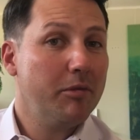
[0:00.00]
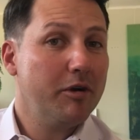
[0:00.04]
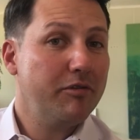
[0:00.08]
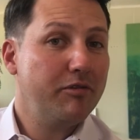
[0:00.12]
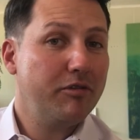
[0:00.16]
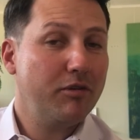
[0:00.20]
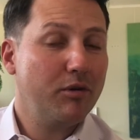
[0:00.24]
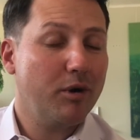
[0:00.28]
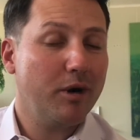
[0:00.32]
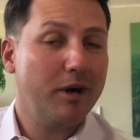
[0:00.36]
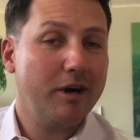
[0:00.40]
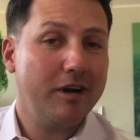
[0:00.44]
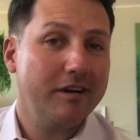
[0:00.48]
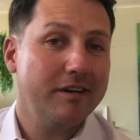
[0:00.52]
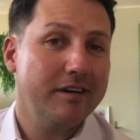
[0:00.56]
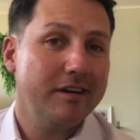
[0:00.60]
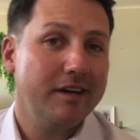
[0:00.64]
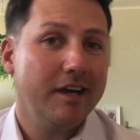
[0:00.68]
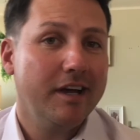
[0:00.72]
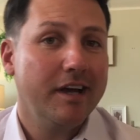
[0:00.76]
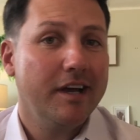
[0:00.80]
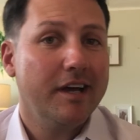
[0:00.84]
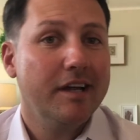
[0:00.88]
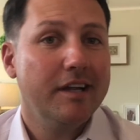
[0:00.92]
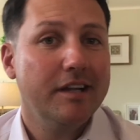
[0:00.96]
4,
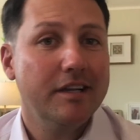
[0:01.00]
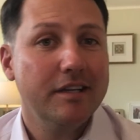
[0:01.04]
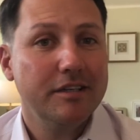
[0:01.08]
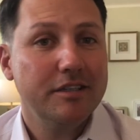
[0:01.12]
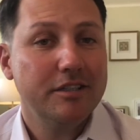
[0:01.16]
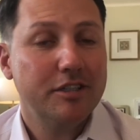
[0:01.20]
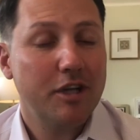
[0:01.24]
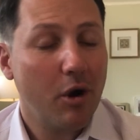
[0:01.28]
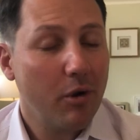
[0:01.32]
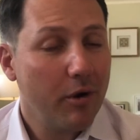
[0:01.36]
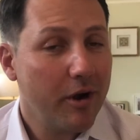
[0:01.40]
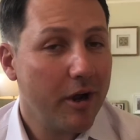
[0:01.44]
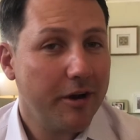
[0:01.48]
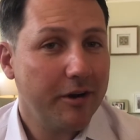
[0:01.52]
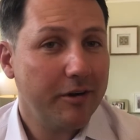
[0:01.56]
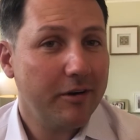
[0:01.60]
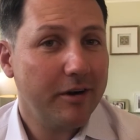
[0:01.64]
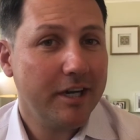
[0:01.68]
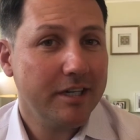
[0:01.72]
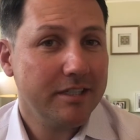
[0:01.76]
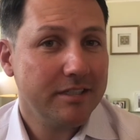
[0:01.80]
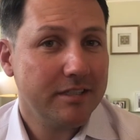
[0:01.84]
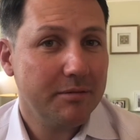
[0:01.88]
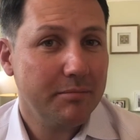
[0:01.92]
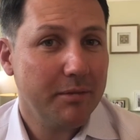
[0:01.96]
don't
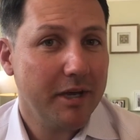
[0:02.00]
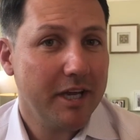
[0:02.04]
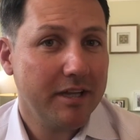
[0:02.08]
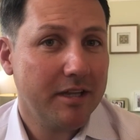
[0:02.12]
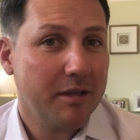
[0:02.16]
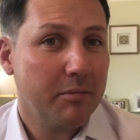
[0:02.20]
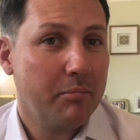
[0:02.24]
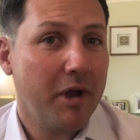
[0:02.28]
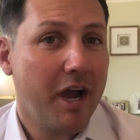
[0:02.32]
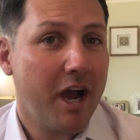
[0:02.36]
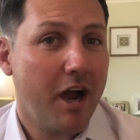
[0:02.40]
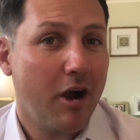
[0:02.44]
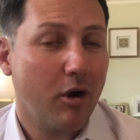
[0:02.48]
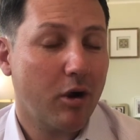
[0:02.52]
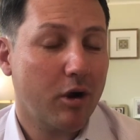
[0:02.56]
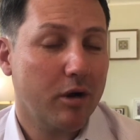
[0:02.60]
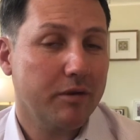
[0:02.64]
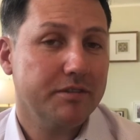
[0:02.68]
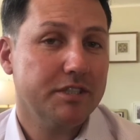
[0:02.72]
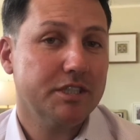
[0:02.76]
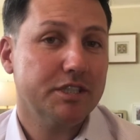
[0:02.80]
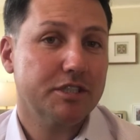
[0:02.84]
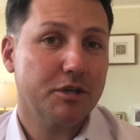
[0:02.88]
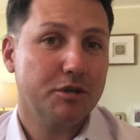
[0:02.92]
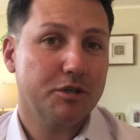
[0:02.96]
underestimate the power of
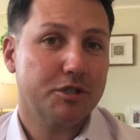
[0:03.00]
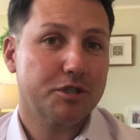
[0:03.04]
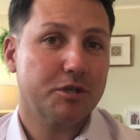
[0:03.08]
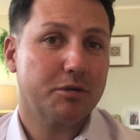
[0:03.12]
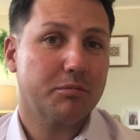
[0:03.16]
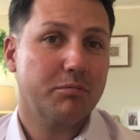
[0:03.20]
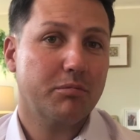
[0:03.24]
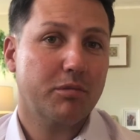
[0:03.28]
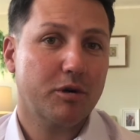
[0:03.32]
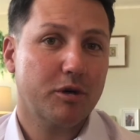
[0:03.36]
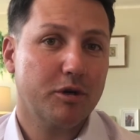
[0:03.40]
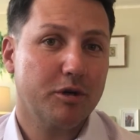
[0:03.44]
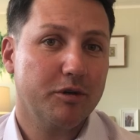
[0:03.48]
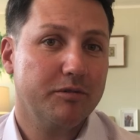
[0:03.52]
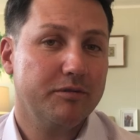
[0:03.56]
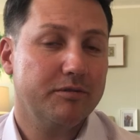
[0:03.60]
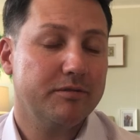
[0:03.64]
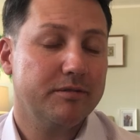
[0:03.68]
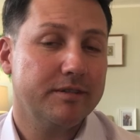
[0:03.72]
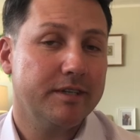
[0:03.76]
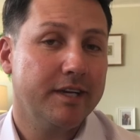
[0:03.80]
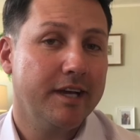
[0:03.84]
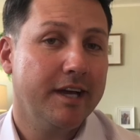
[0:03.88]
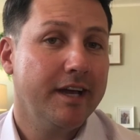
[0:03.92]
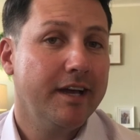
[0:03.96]
social proof.
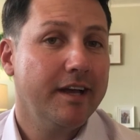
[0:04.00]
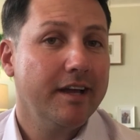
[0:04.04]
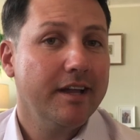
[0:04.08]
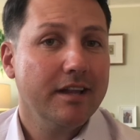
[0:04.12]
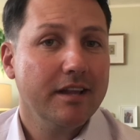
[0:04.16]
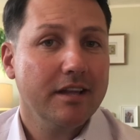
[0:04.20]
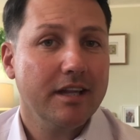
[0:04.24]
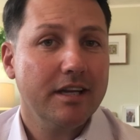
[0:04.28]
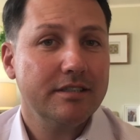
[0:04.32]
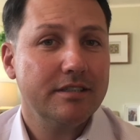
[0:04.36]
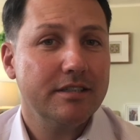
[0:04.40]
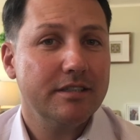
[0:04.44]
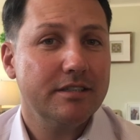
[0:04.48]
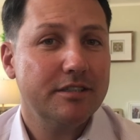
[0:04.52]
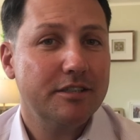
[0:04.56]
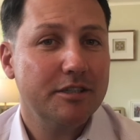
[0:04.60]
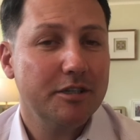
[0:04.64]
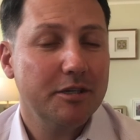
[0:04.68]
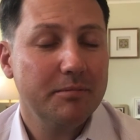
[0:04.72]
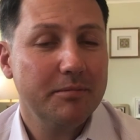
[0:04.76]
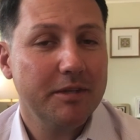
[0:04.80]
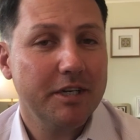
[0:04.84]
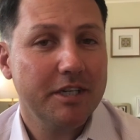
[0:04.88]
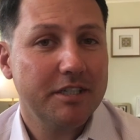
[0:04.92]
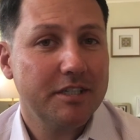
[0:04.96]
Let's
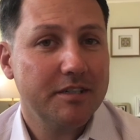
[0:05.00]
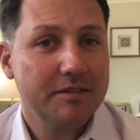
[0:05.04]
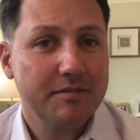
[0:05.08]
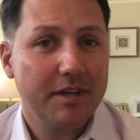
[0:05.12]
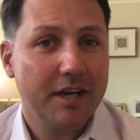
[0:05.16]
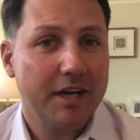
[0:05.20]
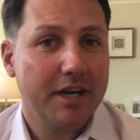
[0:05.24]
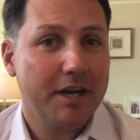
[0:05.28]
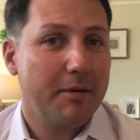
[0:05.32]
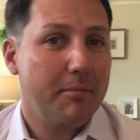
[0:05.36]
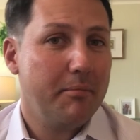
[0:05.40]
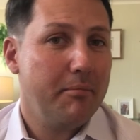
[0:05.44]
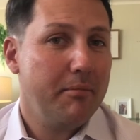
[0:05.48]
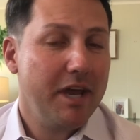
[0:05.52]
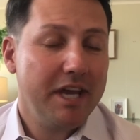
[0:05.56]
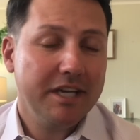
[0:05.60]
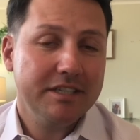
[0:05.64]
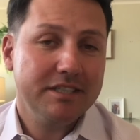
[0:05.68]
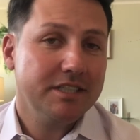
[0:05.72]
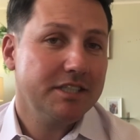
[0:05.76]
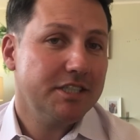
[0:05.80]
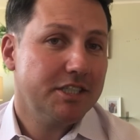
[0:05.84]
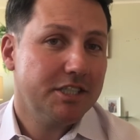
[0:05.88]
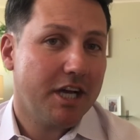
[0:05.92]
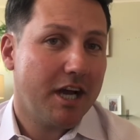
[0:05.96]
assume that you've done an
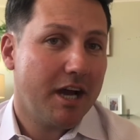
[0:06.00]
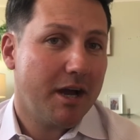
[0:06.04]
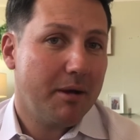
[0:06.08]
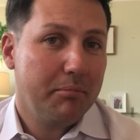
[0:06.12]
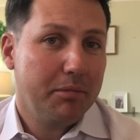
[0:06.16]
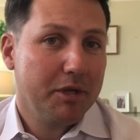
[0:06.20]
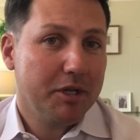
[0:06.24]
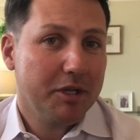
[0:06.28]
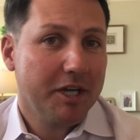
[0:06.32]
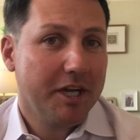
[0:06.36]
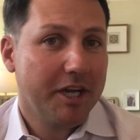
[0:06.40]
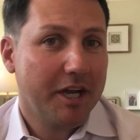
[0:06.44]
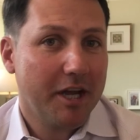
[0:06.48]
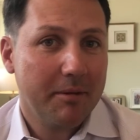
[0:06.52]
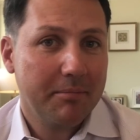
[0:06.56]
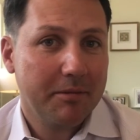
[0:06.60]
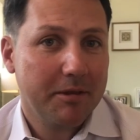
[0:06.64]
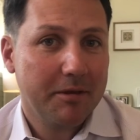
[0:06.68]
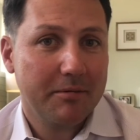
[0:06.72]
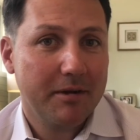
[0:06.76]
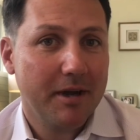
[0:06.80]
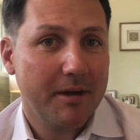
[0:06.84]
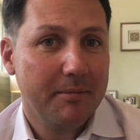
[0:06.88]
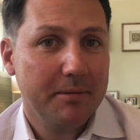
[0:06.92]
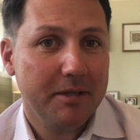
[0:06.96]
amazing job building up the
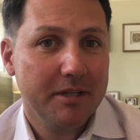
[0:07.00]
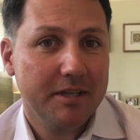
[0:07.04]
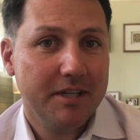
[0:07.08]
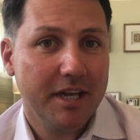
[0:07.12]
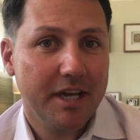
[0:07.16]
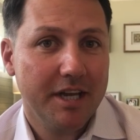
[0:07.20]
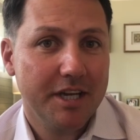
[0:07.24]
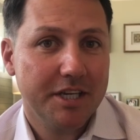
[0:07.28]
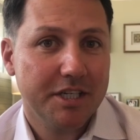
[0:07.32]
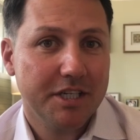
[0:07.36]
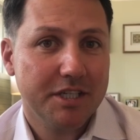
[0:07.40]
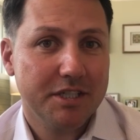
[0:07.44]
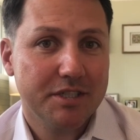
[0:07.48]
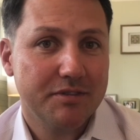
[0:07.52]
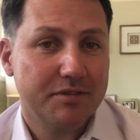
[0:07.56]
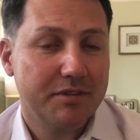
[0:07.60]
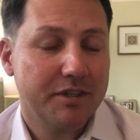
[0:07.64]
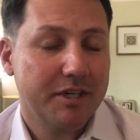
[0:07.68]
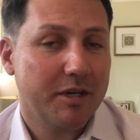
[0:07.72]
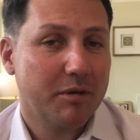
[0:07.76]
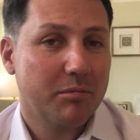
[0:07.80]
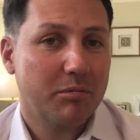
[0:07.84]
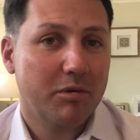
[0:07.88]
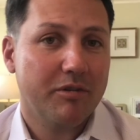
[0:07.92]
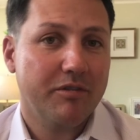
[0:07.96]
reputations for
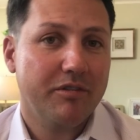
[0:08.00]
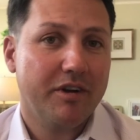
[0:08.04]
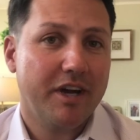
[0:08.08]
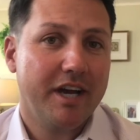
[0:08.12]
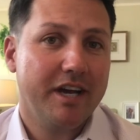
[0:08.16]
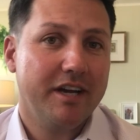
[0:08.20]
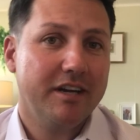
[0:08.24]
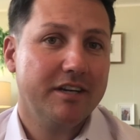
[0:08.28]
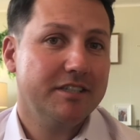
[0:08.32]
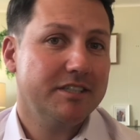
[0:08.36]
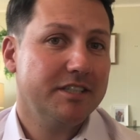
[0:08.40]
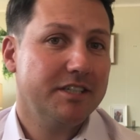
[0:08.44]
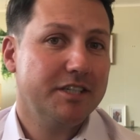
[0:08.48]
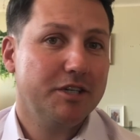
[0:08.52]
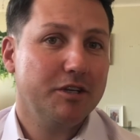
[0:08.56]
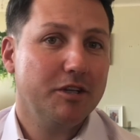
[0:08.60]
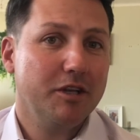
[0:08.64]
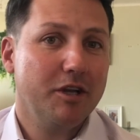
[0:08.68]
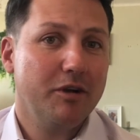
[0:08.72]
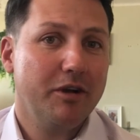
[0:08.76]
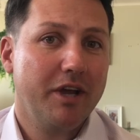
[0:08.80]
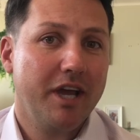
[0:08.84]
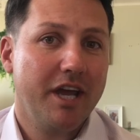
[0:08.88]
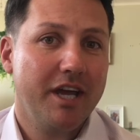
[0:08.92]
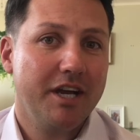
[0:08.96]
your providers and your
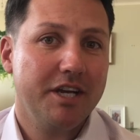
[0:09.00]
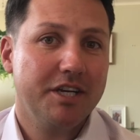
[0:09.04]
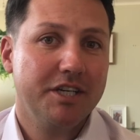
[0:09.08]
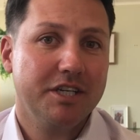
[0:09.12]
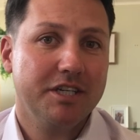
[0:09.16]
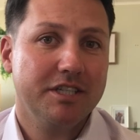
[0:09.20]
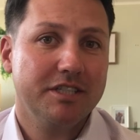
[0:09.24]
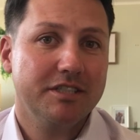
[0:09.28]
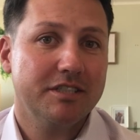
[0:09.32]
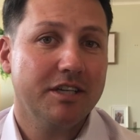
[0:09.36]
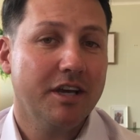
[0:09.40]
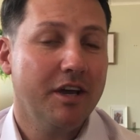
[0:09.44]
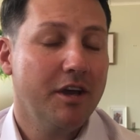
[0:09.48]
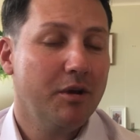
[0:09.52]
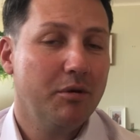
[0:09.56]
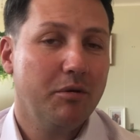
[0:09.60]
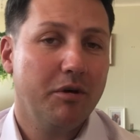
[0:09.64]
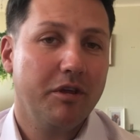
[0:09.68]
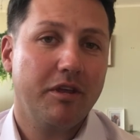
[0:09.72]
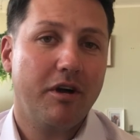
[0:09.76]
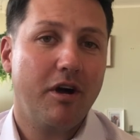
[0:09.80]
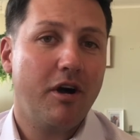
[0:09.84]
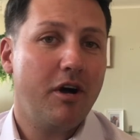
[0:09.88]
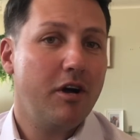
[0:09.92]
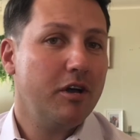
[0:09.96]
locations with
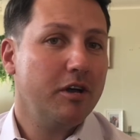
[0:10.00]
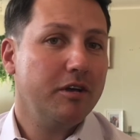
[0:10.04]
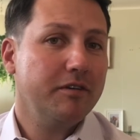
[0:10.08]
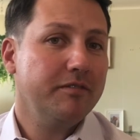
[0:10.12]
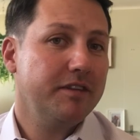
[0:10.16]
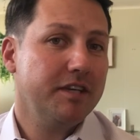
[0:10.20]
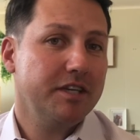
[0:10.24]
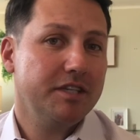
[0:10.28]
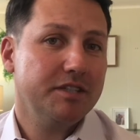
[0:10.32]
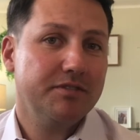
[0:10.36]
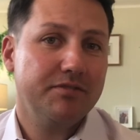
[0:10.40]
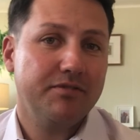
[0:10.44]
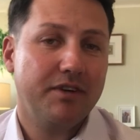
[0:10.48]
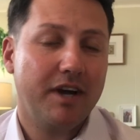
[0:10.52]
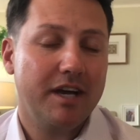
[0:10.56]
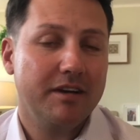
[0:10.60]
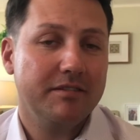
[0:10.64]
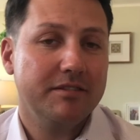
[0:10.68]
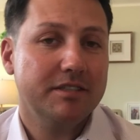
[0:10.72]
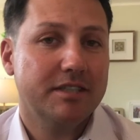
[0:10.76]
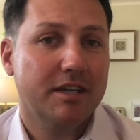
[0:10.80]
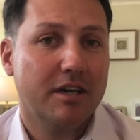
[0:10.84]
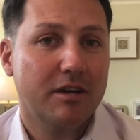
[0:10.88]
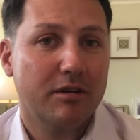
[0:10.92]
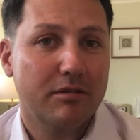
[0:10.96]
all of these
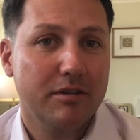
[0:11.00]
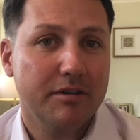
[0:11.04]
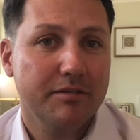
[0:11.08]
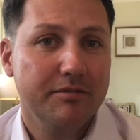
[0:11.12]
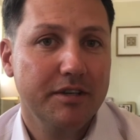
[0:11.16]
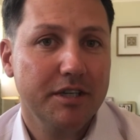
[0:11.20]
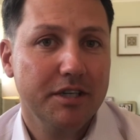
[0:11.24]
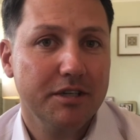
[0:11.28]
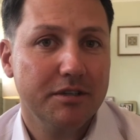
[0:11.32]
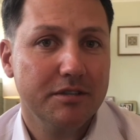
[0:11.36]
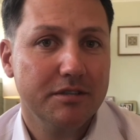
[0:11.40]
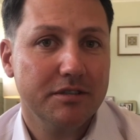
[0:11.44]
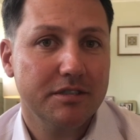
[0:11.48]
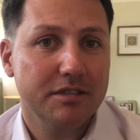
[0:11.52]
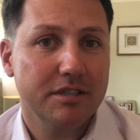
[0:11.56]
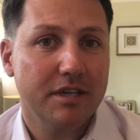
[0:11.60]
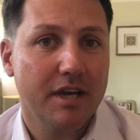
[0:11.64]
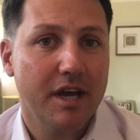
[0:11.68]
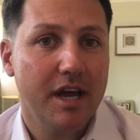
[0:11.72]
5-star reviews.